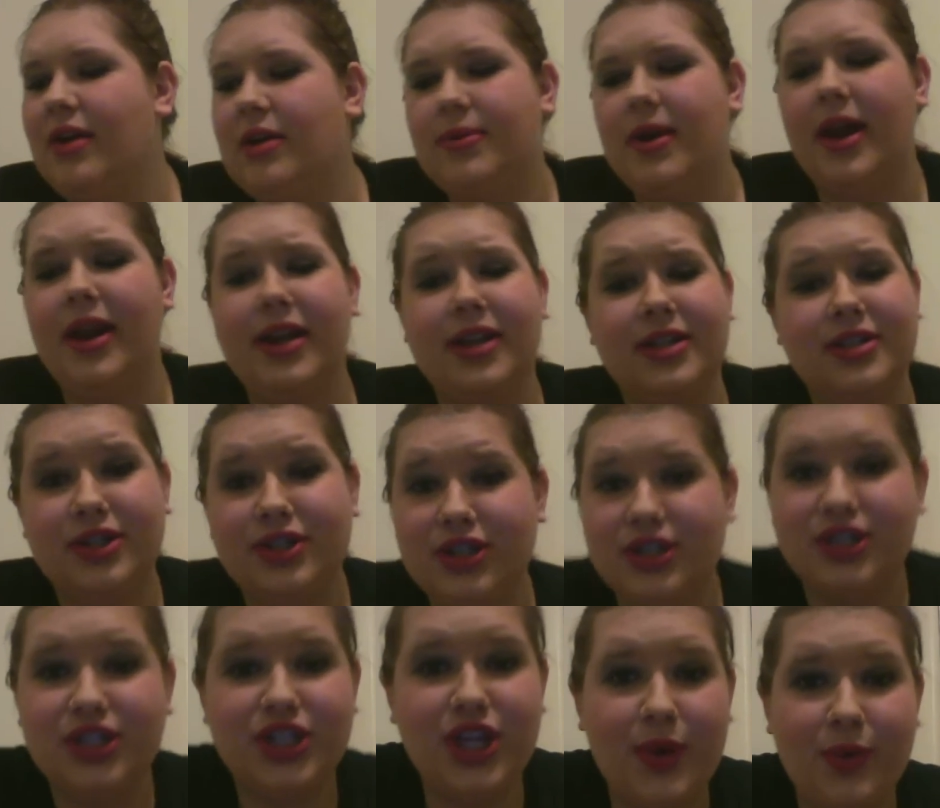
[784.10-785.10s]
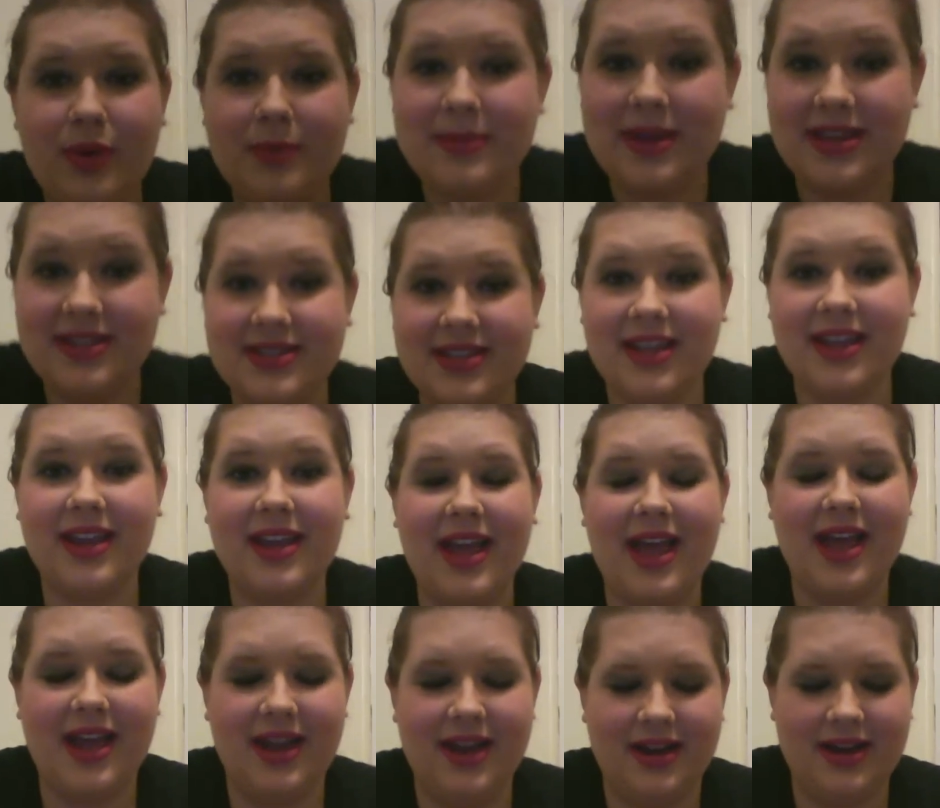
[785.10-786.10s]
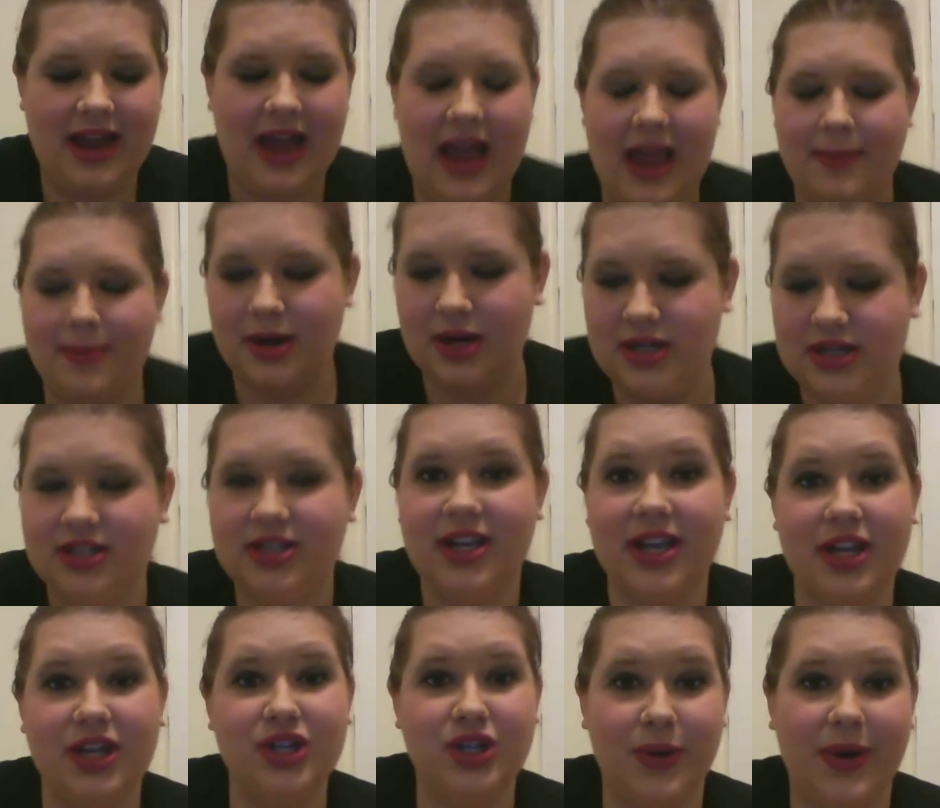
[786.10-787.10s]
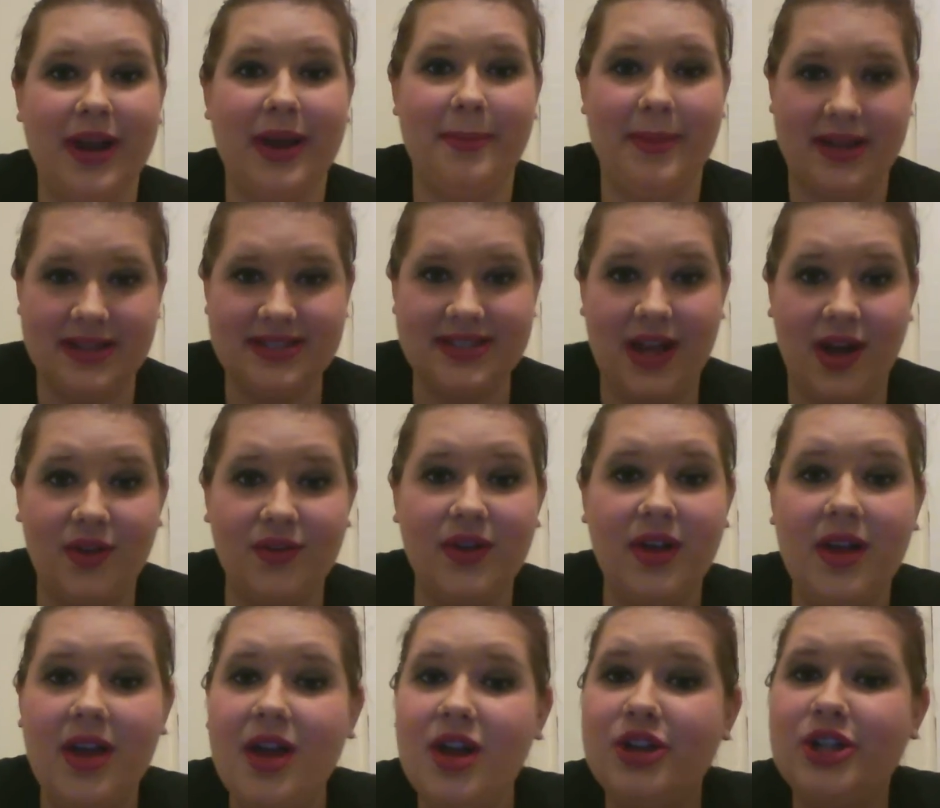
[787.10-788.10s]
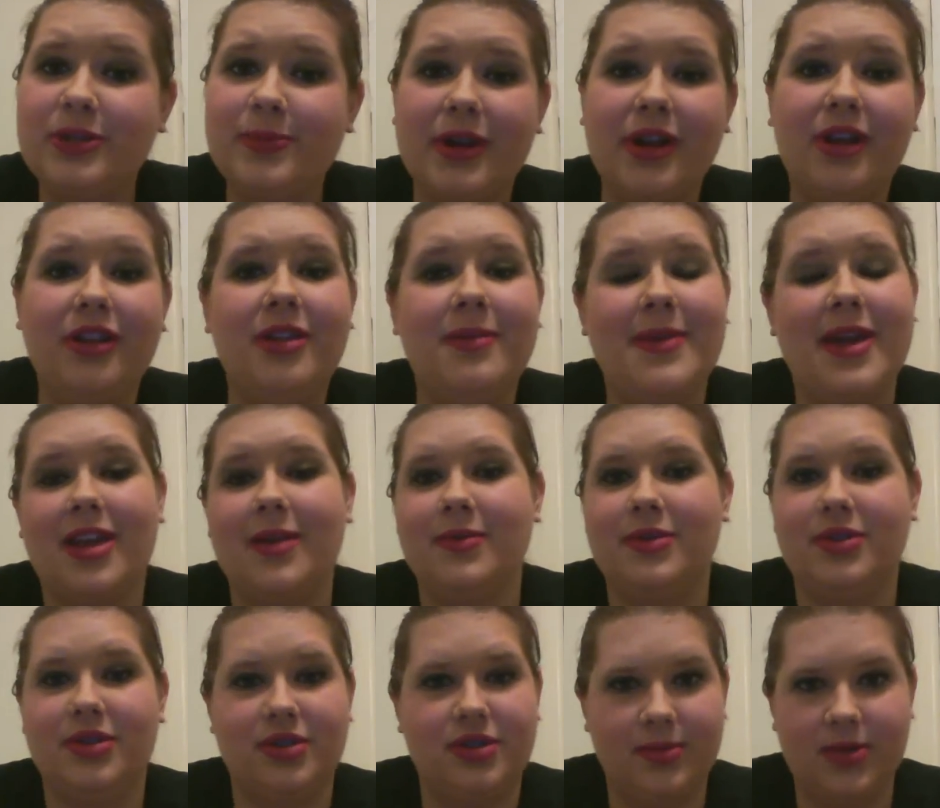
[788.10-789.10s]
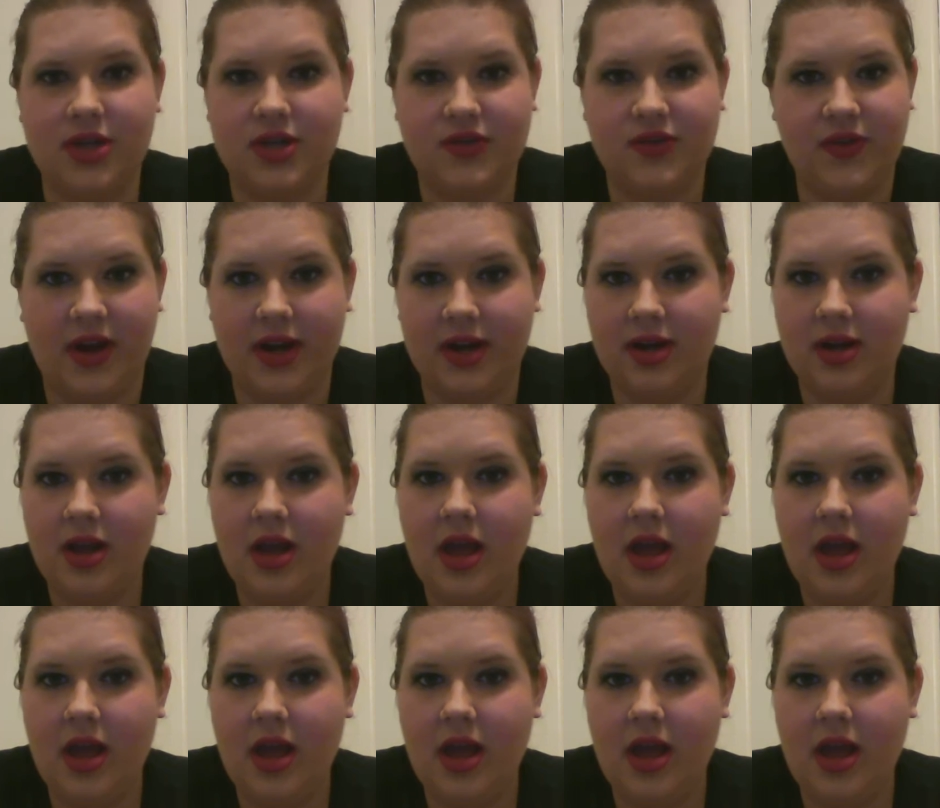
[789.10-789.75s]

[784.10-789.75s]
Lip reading: products are just so amazing, and I personally enjoy it myself. Just putting on the makeup is just so much fun.